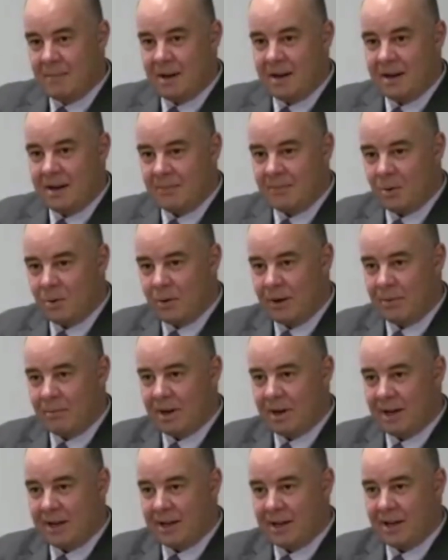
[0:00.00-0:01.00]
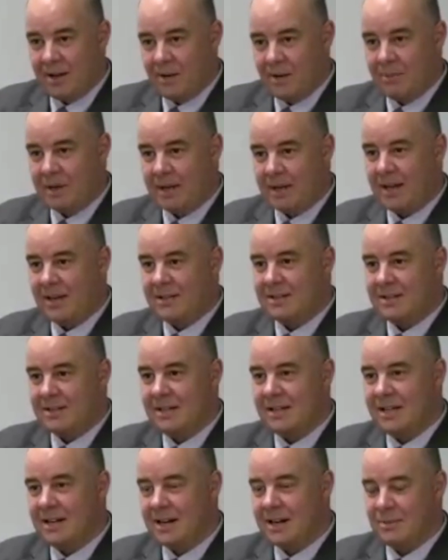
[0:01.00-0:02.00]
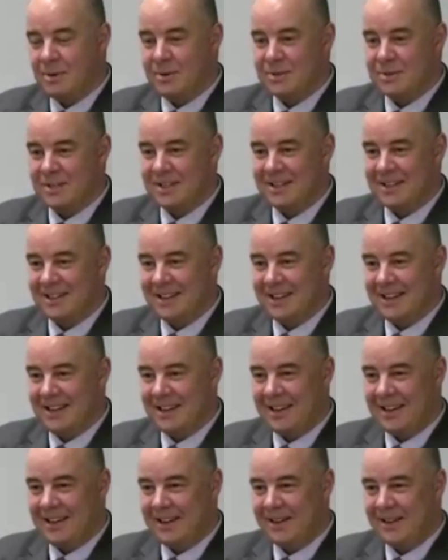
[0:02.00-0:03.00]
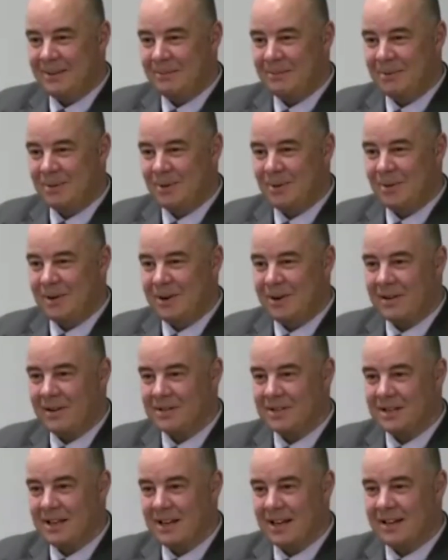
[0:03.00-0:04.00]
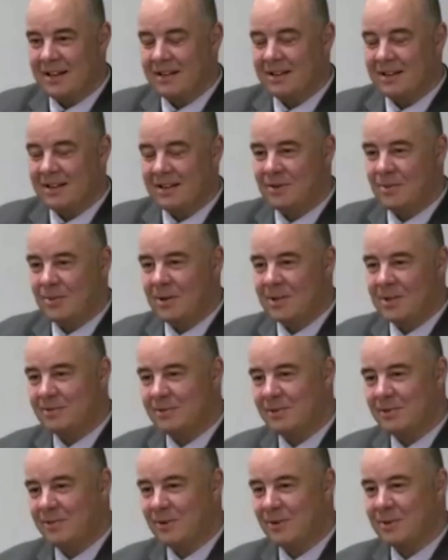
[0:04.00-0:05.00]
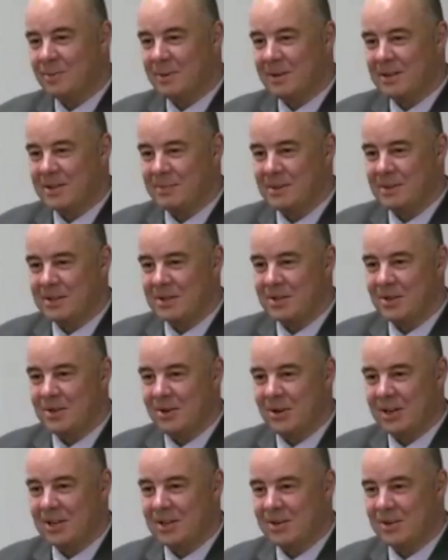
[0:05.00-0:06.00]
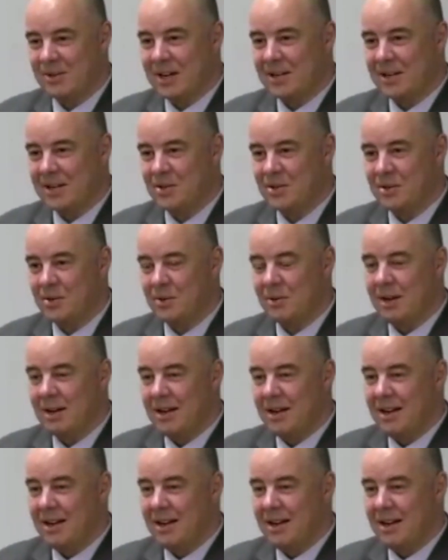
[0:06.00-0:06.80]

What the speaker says: I am going by Kael McKenzie, and I'm using he, him pronouns. And if you want to refer to me as Mr., you can do that too.